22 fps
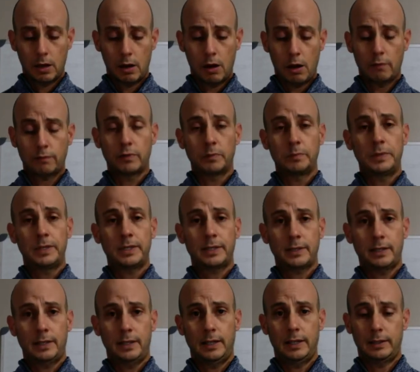off of
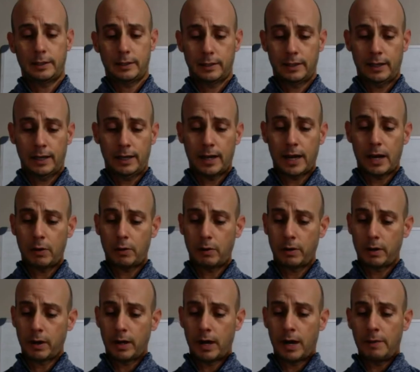miss hits. And
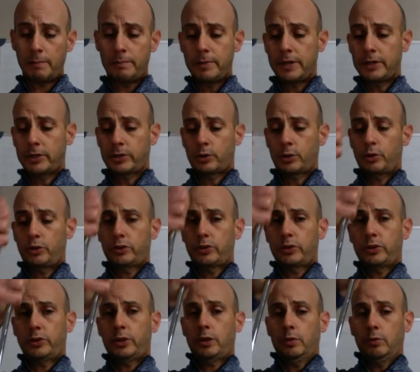I, I missed towards
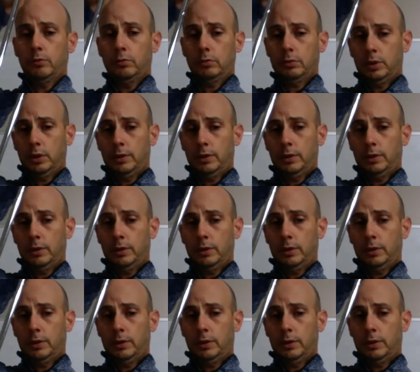the toe.